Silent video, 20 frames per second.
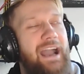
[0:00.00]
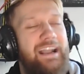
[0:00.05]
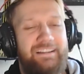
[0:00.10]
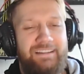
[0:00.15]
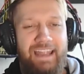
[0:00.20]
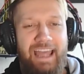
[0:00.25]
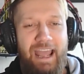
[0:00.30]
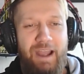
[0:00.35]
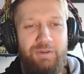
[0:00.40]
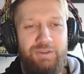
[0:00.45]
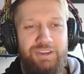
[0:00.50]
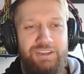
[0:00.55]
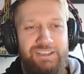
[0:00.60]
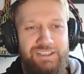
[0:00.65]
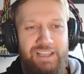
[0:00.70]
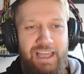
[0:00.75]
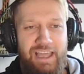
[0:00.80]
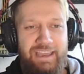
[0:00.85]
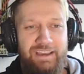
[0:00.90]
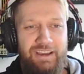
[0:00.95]
now,
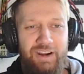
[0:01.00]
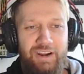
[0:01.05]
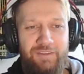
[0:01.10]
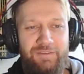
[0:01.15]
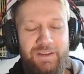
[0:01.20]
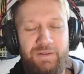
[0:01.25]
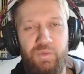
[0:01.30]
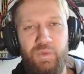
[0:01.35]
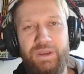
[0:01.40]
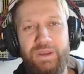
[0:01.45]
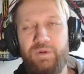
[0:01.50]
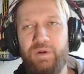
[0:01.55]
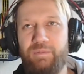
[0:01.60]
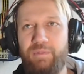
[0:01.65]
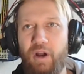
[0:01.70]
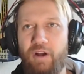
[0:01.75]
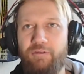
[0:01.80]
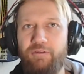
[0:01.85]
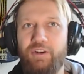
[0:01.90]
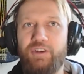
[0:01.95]
years later, I think we would
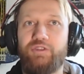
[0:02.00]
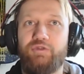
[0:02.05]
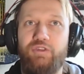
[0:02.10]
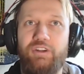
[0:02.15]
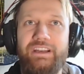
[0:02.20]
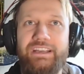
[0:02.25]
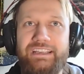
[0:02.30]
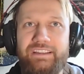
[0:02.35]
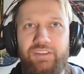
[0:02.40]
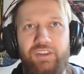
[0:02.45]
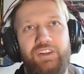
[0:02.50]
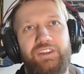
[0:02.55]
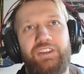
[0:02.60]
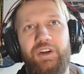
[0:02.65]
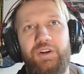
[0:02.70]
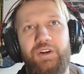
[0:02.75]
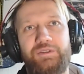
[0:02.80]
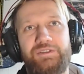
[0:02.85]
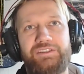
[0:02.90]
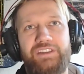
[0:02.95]
both agree that
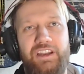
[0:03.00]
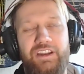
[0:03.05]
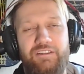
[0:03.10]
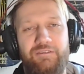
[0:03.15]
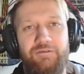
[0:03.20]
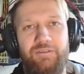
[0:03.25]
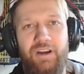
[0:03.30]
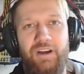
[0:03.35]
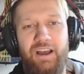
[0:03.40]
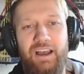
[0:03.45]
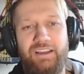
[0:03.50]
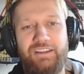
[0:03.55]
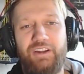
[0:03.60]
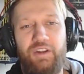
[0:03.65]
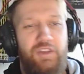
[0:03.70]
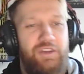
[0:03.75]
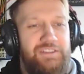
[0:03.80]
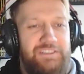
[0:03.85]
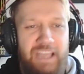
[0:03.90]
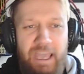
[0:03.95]
those kind of, you
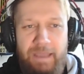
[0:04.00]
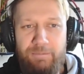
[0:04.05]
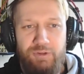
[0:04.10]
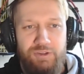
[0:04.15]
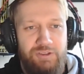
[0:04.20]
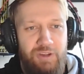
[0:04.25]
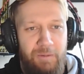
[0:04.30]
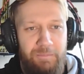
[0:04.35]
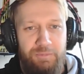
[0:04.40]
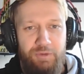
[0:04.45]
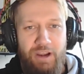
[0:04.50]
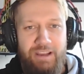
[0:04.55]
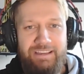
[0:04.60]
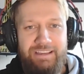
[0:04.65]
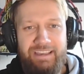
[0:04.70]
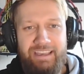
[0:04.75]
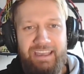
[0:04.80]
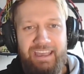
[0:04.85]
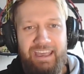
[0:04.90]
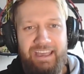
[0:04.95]
know, those tables not
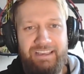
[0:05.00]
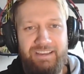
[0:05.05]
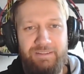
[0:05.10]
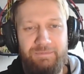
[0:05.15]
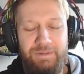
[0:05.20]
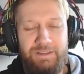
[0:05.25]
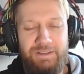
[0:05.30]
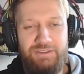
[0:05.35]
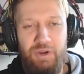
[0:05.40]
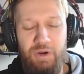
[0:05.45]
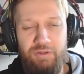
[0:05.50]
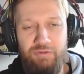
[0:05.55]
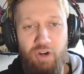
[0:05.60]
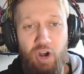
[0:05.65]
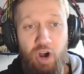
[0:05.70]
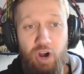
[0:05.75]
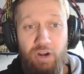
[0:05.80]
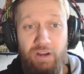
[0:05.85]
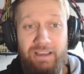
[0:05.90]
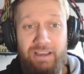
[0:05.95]
breaking and bits going
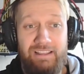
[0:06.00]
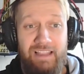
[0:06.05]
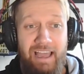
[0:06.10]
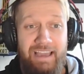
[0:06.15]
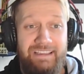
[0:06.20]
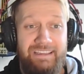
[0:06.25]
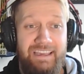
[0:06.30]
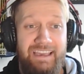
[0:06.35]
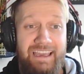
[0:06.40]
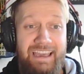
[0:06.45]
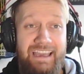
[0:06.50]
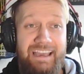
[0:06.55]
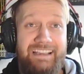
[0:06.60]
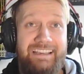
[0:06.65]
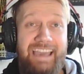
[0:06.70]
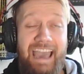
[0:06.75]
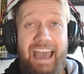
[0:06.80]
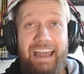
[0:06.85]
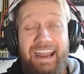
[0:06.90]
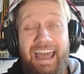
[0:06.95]
wrong, like,
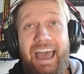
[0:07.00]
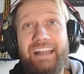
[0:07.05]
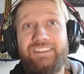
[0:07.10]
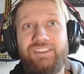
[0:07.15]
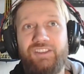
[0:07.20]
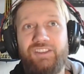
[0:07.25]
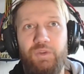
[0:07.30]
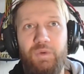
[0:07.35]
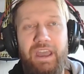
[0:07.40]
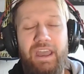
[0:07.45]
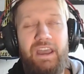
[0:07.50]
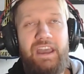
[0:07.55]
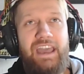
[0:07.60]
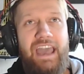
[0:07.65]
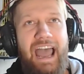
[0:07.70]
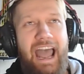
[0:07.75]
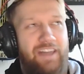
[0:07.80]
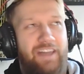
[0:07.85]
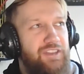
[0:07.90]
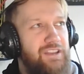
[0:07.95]
can add to it.
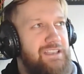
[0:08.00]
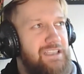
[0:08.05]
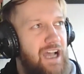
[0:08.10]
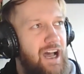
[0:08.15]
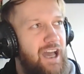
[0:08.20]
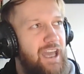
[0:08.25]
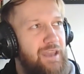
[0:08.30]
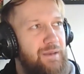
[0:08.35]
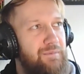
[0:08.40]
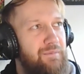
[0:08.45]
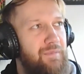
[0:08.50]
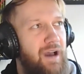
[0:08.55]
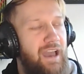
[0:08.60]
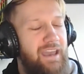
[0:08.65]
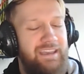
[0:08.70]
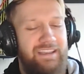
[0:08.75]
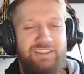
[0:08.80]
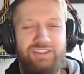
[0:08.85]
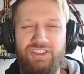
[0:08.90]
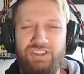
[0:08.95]
At the time,
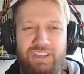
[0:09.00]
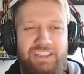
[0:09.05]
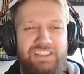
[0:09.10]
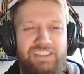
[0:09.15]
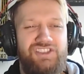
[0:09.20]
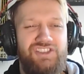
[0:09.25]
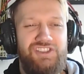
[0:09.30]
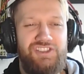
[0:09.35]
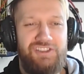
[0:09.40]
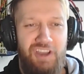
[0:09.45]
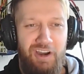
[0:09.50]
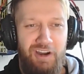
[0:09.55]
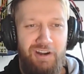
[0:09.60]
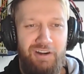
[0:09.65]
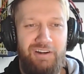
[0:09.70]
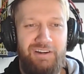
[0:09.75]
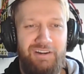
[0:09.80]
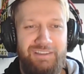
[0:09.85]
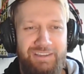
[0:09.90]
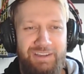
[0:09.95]
it stung,
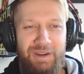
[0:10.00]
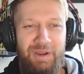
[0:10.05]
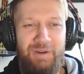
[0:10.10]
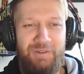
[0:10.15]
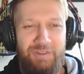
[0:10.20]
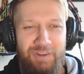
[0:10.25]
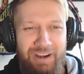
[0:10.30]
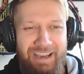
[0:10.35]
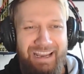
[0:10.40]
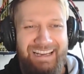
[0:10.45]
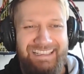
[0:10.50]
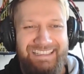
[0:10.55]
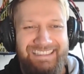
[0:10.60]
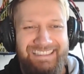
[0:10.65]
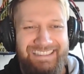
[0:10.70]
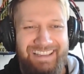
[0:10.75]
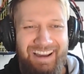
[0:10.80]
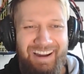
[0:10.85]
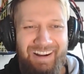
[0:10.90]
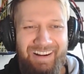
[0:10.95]
you know, it really
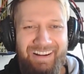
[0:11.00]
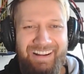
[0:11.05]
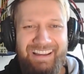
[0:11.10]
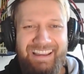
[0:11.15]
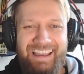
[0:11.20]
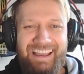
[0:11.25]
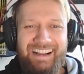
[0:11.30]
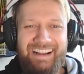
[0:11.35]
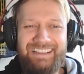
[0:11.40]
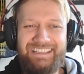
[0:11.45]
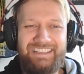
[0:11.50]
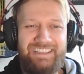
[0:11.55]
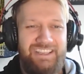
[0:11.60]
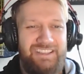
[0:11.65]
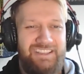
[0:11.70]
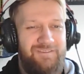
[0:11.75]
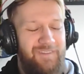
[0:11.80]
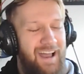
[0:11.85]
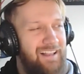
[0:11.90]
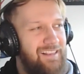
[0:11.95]
stung, because it
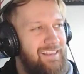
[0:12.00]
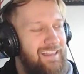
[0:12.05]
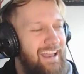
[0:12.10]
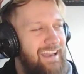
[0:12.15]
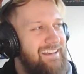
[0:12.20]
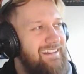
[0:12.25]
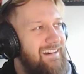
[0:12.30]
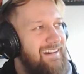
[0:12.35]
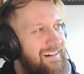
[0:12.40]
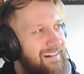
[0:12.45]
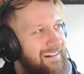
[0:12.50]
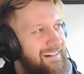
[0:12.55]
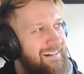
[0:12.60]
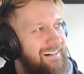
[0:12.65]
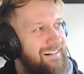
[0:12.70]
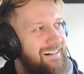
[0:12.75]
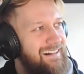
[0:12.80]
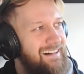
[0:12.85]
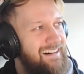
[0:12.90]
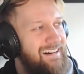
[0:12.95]
just felt like,
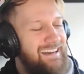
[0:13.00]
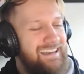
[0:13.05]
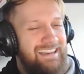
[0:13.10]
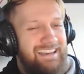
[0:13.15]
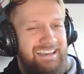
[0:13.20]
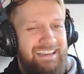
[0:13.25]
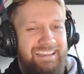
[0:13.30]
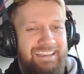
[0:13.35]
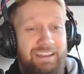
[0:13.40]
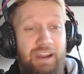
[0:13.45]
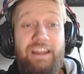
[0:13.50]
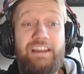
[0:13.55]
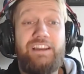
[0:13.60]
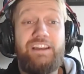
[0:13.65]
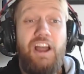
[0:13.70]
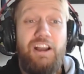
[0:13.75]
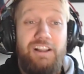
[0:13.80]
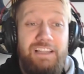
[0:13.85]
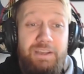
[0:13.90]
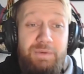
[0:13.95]
you know, and
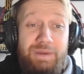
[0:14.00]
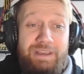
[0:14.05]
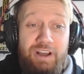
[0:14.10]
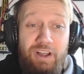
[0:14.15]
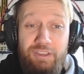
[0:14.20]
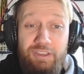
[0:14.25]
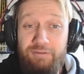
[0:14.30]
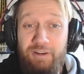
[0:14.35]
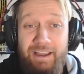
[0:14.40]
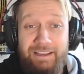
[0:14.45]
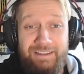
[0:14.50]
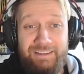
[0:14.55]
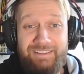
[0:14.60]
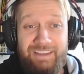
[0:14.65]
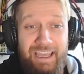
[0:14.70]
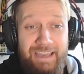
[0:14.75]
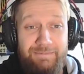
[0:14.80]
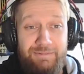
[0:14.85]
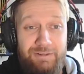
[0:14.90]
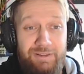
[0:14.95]
luckily we got the final
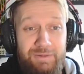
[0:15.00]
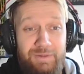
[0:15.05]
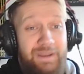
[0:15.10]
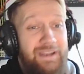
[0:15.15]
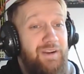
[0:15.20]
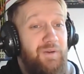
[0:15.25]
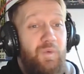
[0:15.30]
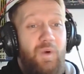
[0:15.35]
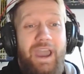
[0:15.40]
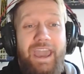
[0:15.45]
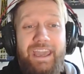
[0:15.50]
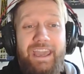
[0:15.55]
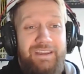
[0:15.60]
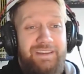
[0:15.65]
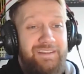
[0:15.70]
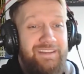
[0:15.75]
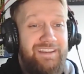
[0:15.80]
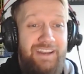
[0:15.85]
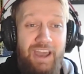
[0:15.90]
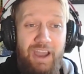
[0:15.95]
table. In a
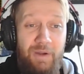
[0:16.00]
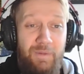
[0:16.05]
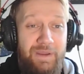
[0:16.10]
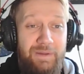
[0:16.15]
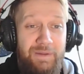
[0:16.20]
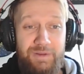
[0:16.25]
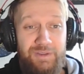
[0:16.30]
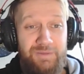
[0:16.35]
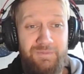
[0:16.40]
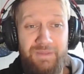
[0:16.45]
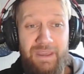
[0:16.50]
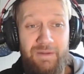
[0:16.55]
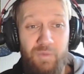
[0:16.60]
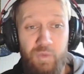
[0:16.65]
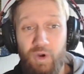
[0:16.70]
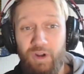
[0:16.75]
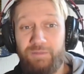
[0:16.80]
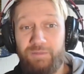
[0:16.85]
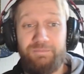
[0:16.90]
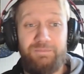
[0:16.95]
way, you know, it was, it
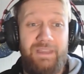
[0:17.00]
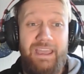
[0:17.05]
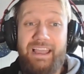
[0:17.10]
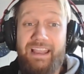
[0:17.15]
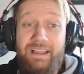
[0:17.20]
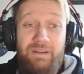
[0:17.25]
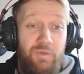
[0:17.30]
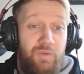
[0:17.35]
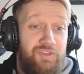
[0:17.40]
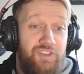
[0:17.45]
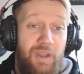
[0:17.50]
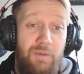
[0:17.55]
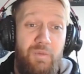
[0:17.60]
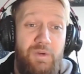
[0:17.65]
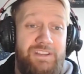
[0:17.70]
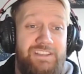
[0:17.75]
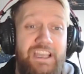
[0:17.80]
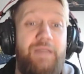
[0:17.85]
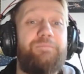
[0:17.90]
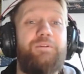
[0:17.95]
worked. Some
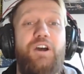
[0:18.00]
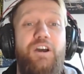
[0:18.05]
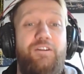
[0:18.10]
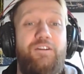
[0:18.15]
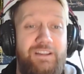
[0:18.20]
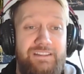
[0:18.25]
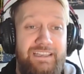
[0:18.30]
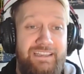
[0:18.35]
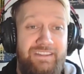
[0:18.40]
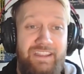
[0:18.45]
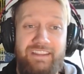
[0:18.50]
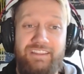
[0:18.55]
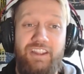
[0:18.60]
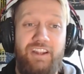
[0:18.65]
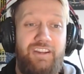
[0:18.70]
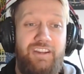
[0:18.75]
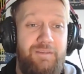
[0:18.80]
would say perfectly that none of them